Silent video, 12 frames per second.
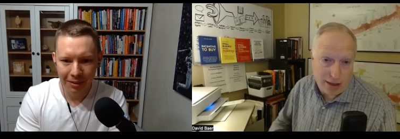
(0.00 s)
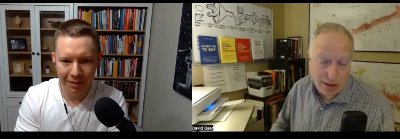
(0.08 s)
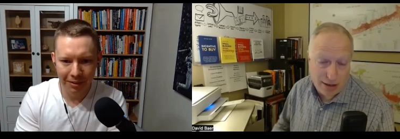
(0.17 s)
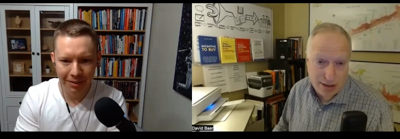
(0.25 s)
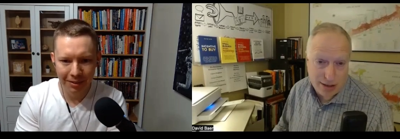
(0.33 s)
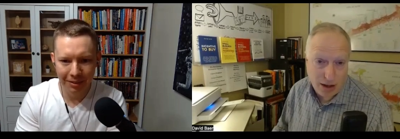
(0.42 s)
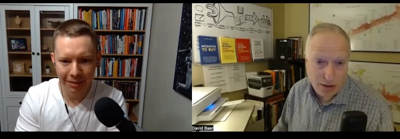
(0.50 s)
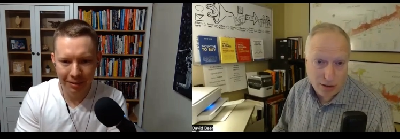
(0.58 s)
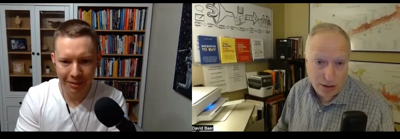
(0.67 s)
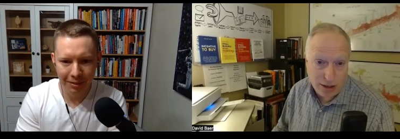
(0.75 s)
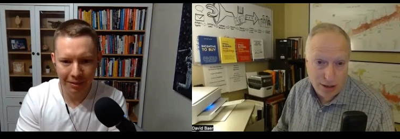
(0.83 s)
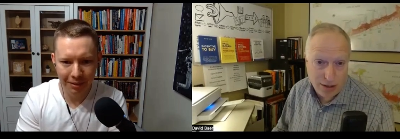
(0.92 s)
Speaker 1: that to
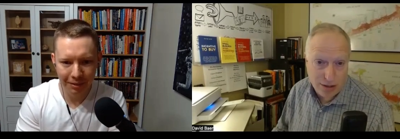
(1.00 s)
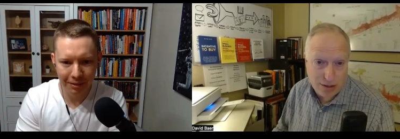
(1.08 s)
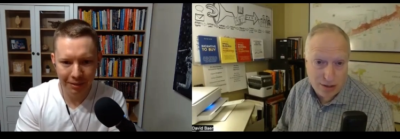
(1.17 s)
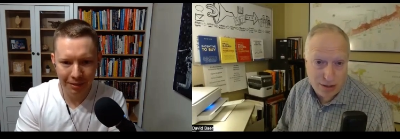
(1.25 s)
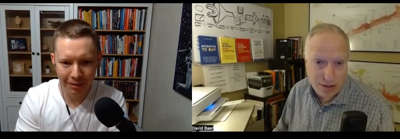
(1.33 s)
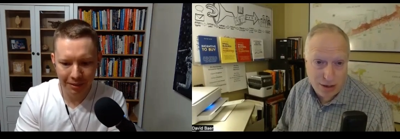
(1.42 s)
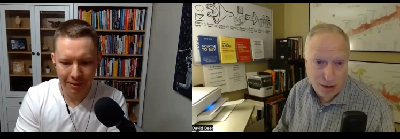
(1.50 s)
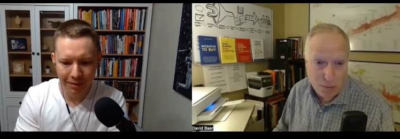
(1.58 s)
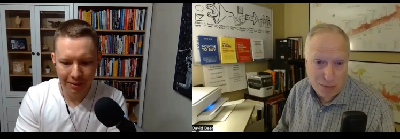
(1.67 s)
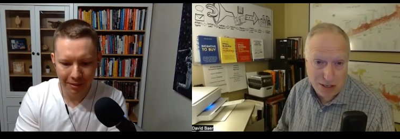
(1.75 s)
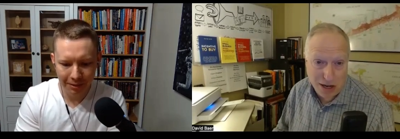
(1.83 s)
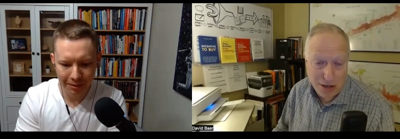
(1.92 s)
tell is, you know,
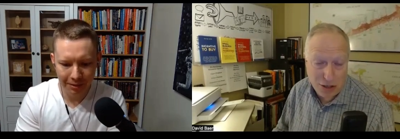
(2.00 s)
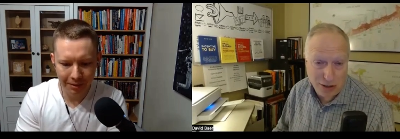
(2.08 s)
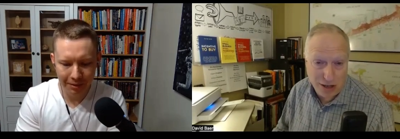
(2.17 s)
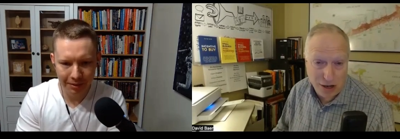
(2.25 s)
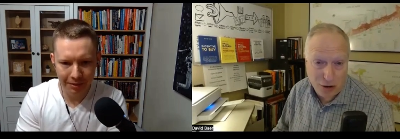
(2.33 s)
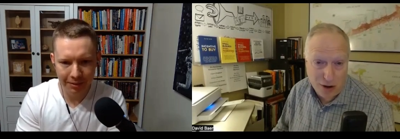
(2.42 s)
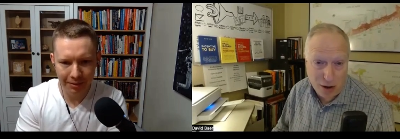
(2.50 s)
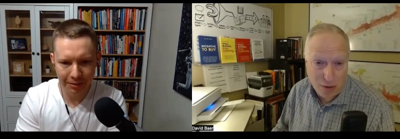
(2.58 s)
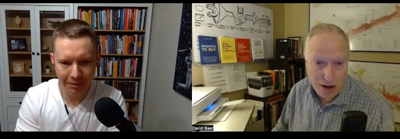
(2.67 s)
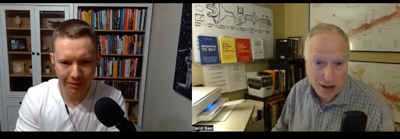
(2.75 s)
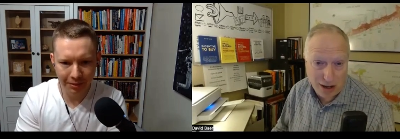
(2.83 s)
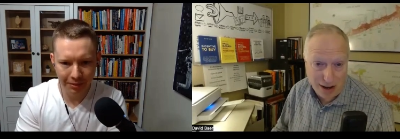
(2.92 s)
potentially a great
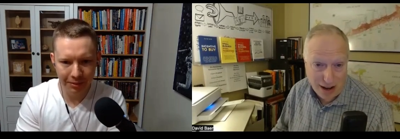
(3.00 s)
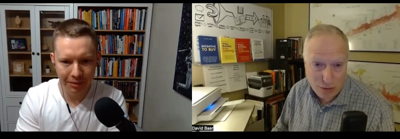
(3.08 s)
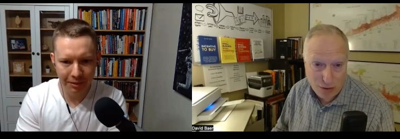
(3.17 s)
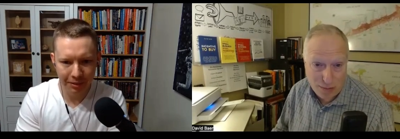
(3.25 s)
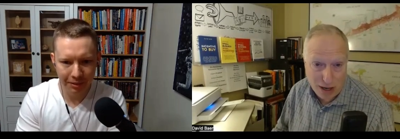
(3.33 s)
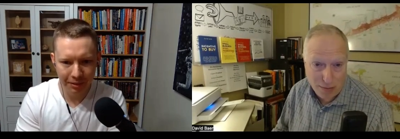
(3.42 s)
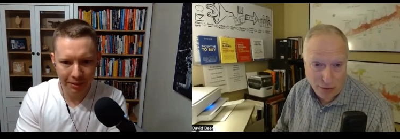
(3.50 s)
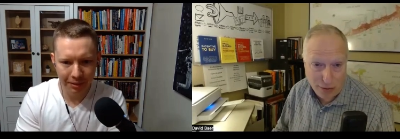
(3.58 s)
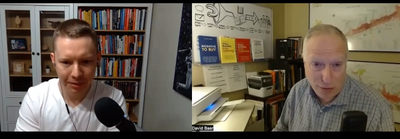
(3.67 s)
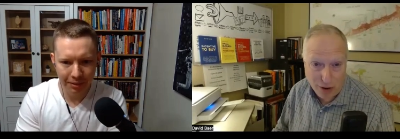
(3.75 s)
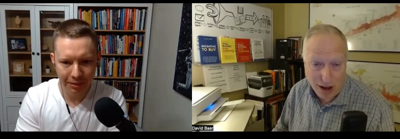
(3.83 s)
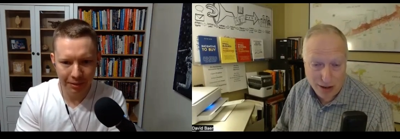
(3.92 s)
way to connect with people
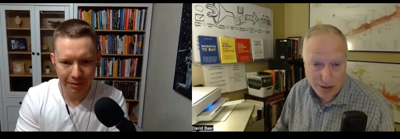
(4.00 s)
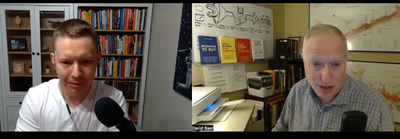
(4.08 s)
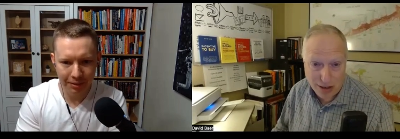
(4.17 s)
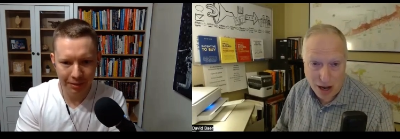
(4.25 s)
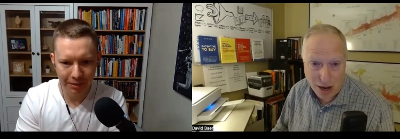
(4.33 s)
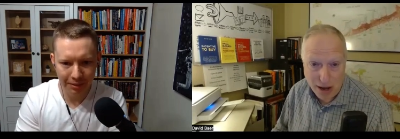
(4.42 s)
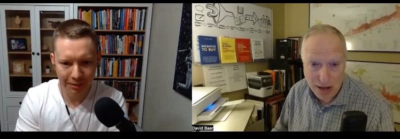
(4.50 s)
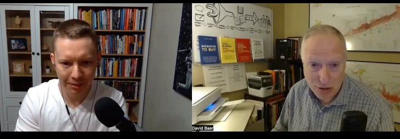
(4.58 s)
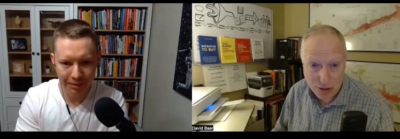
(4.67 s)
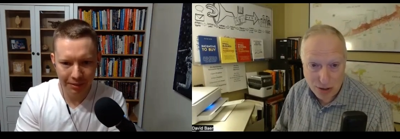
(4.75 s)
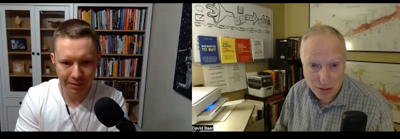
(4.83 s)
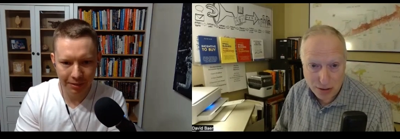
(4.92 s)
through content, I
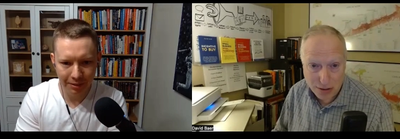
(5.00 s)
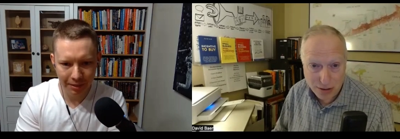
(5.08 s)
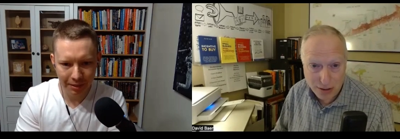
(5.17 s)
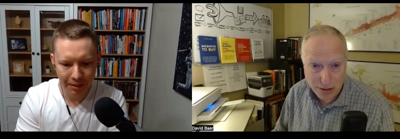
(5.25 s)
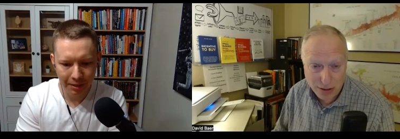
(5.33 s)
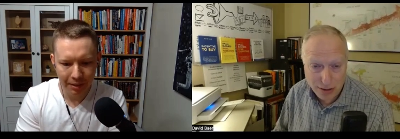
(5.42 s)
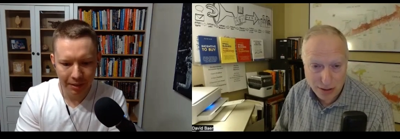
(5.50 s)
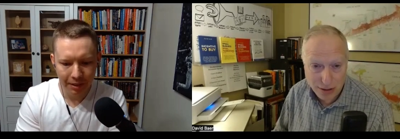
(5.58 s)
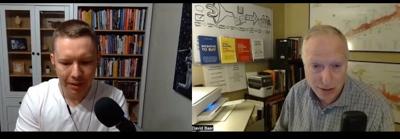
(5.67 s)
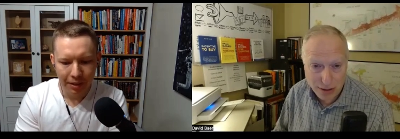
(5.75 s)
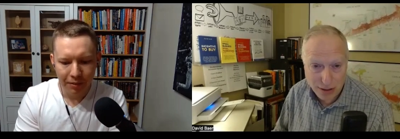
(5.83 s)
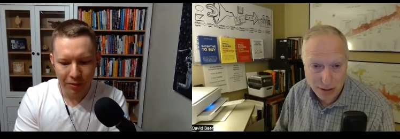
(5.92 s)
imagine.
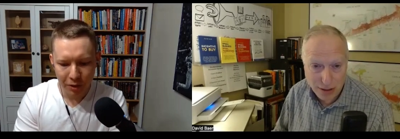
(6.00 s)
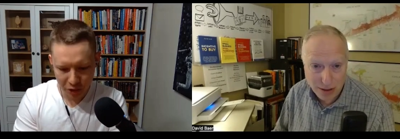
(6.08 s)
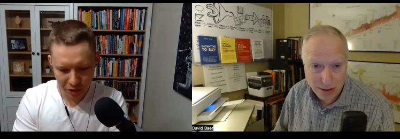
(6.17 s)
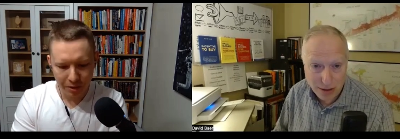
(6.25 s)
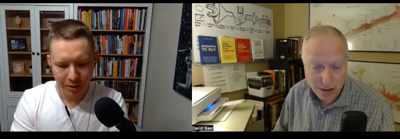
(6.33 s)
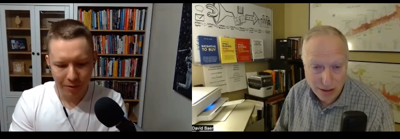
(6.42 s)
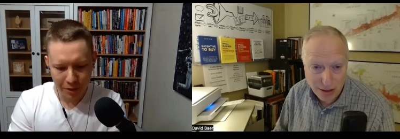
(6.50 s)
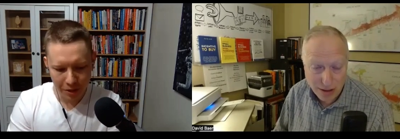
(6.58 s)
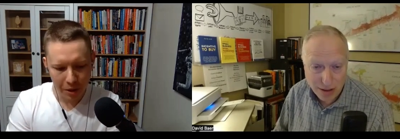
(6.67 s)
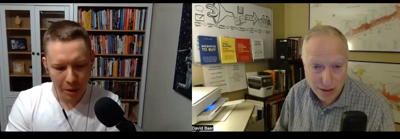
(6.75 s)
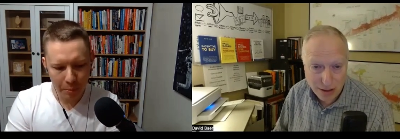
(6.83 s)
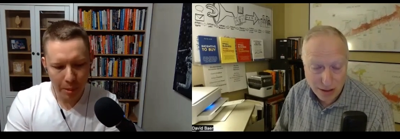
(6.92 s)
Speaker 2: For sure, for sure.
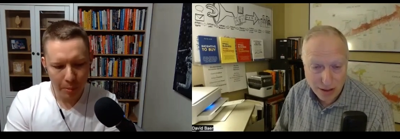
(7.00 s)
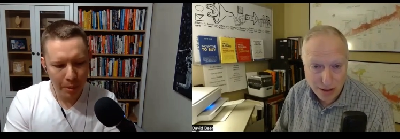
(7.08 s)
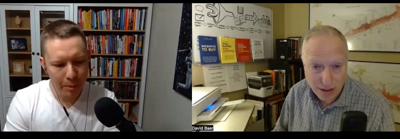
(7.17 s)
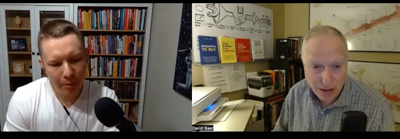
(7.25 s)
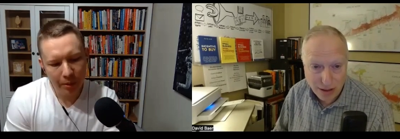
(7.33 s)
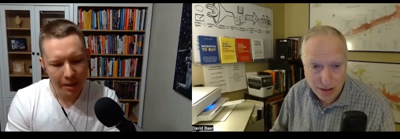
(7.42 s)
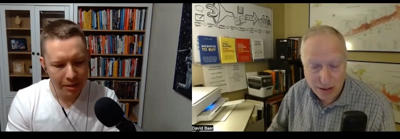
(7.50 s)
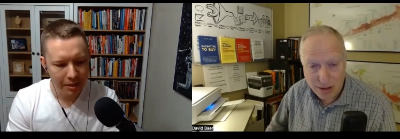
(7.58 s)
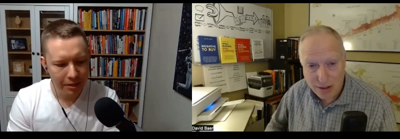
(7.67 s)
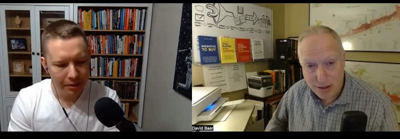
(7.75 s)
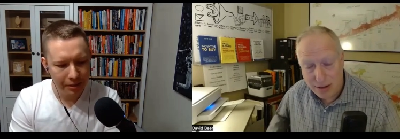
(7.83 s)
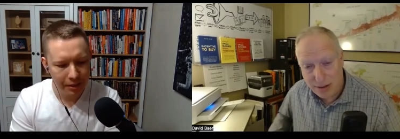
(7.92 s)
And pe people like
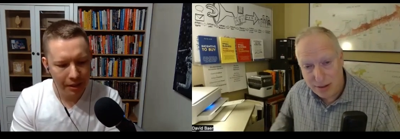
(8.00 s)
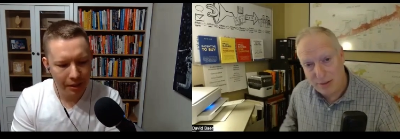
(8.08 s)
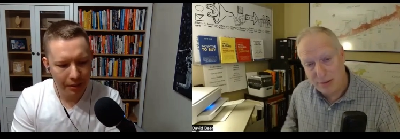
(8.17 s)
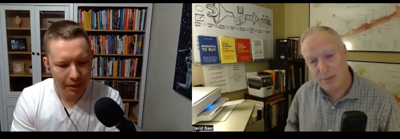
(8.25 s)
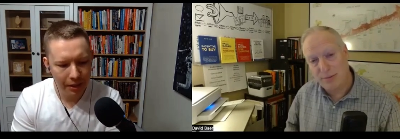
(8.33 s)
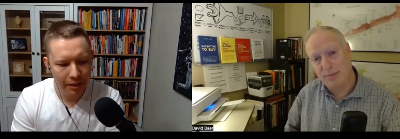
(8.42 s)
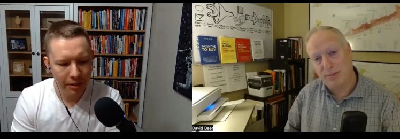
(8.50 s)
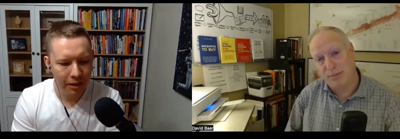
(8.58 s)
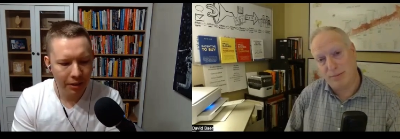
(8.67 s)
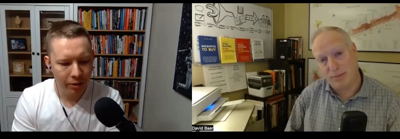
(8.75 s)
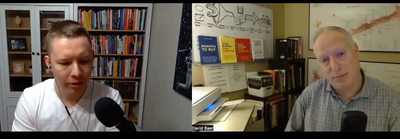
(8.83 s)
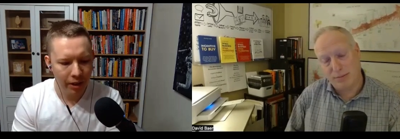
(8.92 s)
to, they, they like to
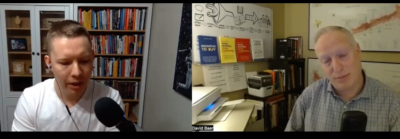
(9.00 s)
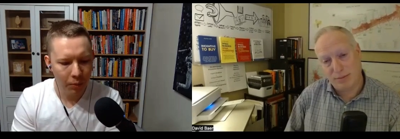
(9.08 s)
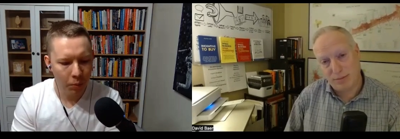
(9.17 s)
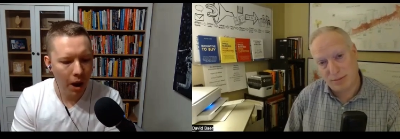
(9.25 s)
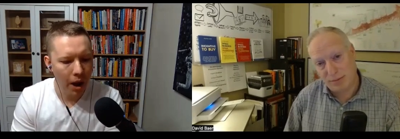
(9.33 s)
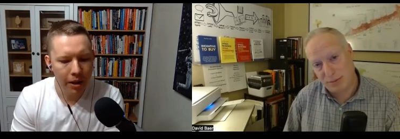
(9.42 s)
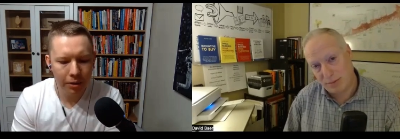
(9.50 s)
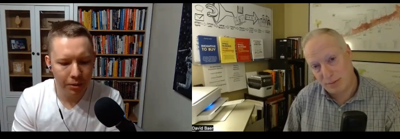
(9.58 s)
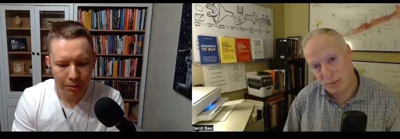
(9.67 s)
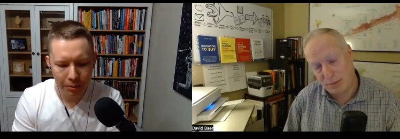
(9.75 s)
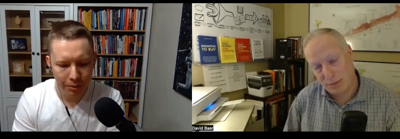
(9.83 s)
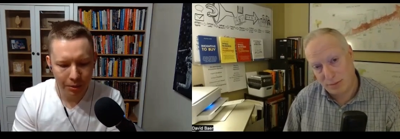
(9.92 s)
understand why
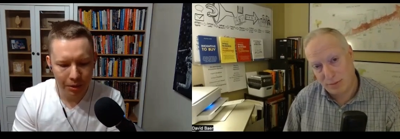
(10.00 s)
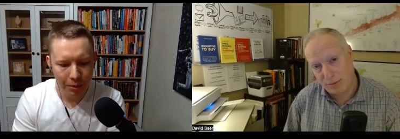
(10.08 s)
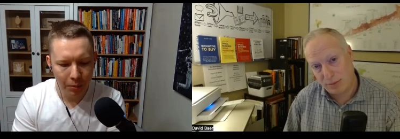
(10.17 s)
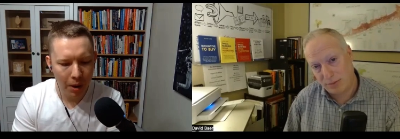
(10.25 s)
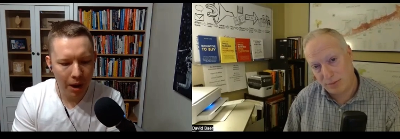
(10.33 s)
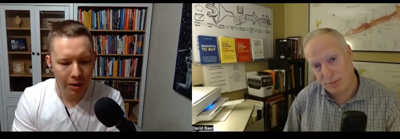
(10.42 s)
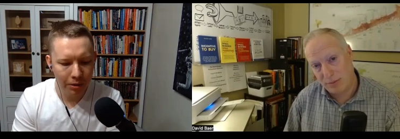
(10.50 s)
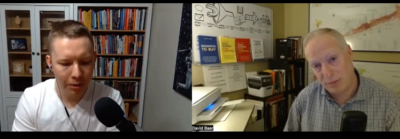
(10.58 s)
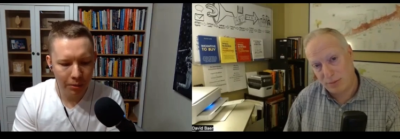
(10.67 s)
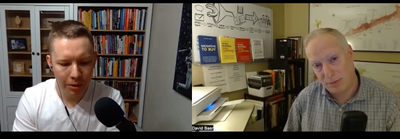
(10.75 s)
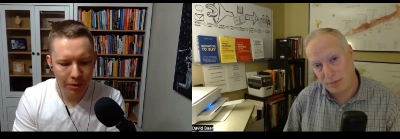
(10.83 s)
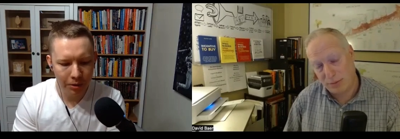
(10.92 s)
you, you know, why you do
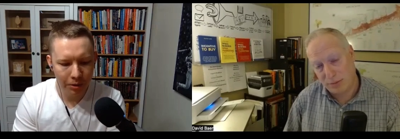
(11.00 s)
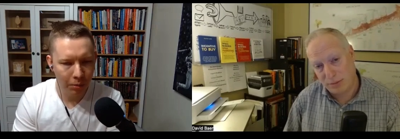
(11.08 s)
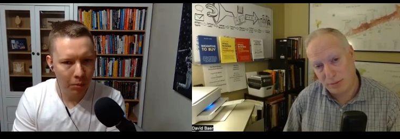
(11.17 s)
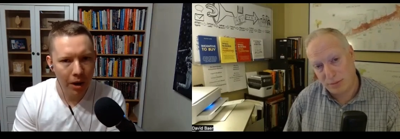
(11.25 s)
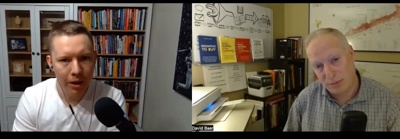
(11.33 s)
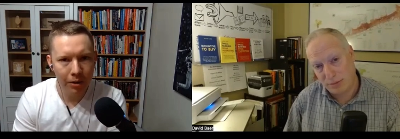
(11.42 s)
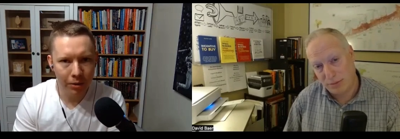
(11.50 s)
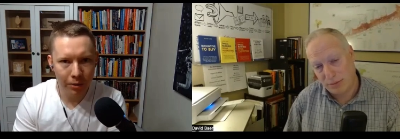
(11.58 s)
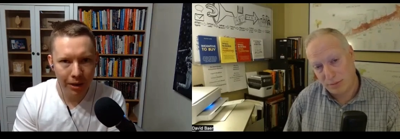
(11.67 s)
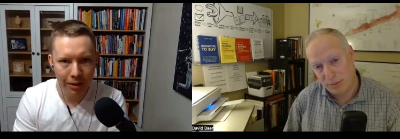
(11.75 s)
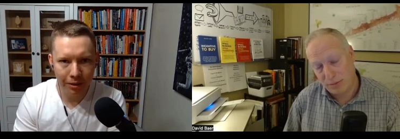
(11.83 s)
what you do or why you created